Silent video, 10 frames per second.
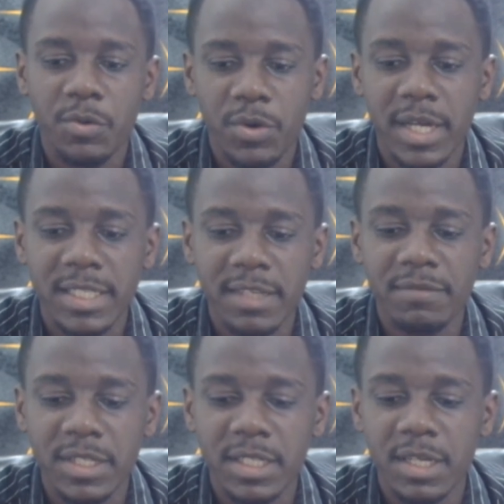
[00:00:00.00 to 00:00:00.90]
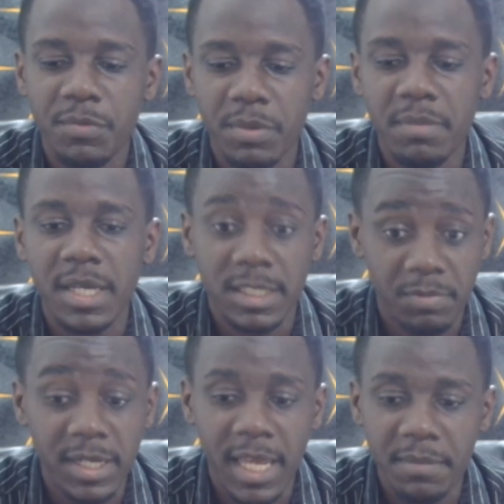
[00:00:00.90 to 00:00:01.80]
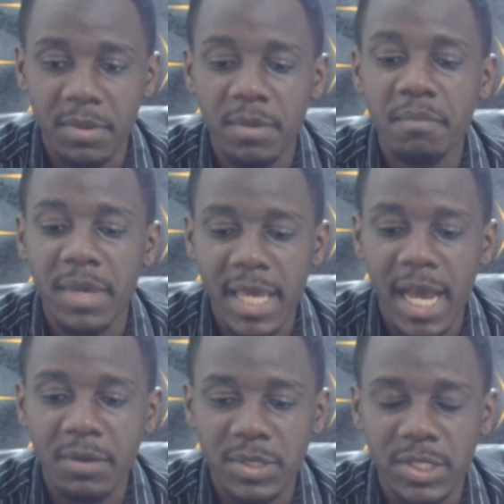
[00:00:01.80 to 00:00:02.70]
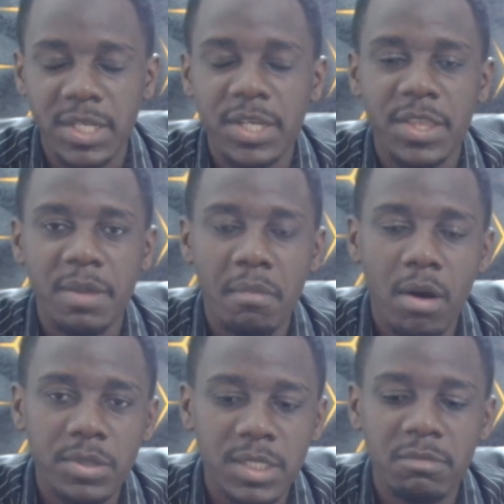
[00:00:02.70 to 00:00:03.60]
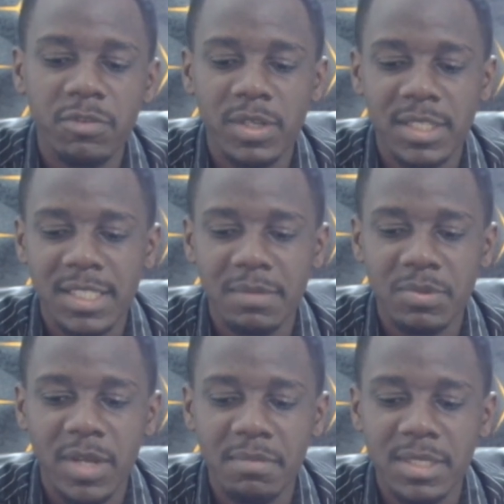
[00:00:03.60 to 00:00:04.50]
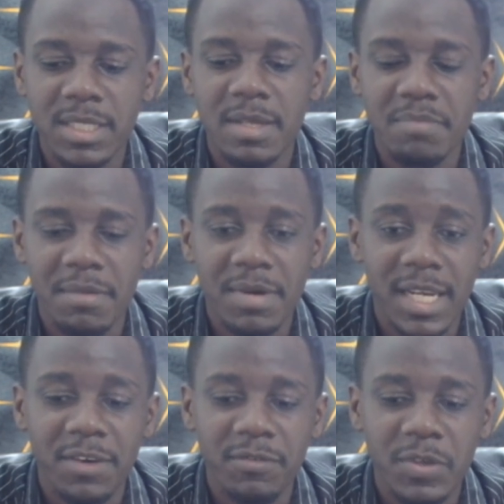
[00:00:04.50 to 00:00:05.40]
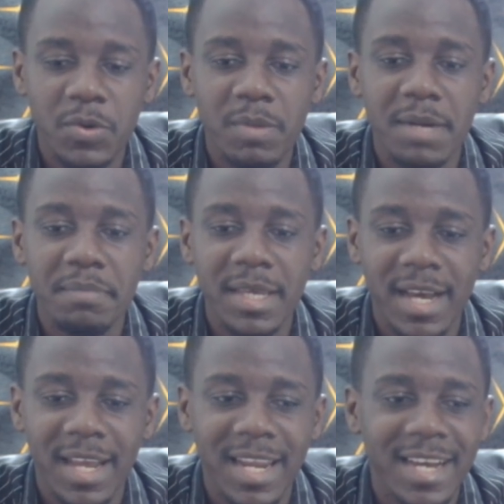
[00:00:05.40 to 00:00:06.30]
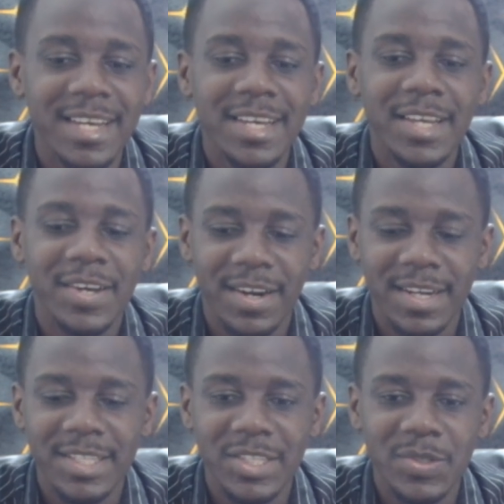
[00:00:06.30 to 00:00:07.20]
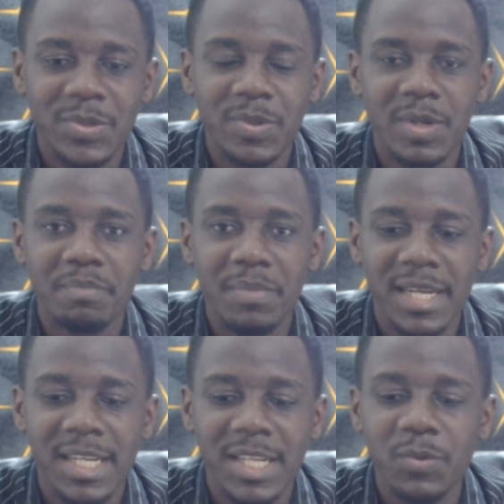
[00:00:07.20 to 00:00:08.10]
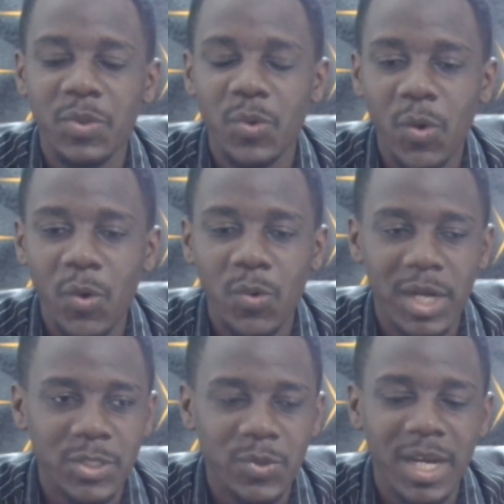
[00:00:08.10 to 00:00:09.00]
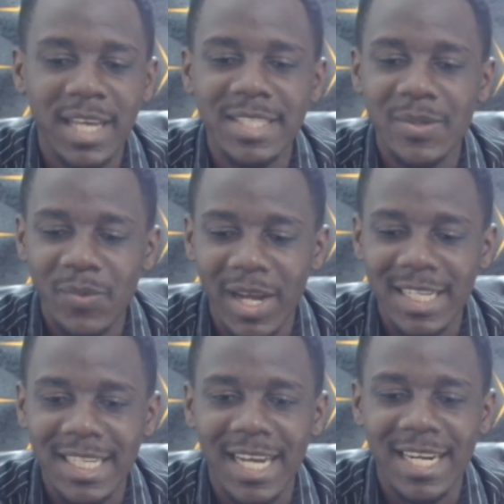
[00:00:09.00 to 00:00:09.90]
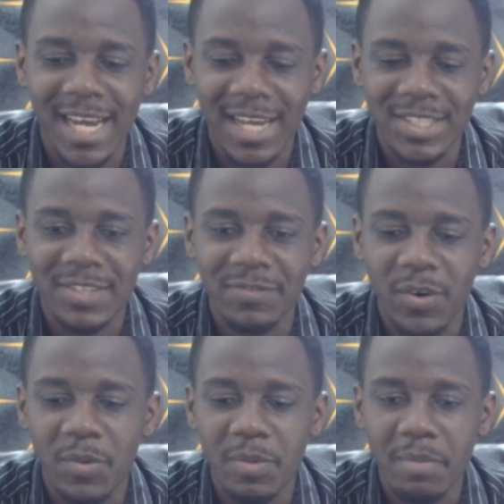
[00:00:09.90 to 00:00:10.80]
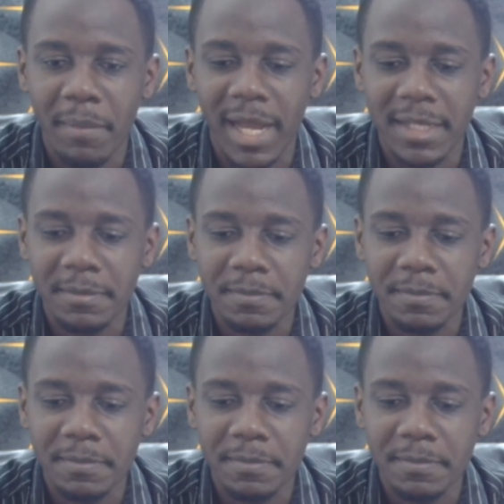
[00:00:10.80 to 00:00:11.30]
Rokani David remains my name. Me out, the Muslim viewers and subscribers. Barakallahu fikum, and may Allah grant you abundantly with all what you guys want and urging for. Bye-bye.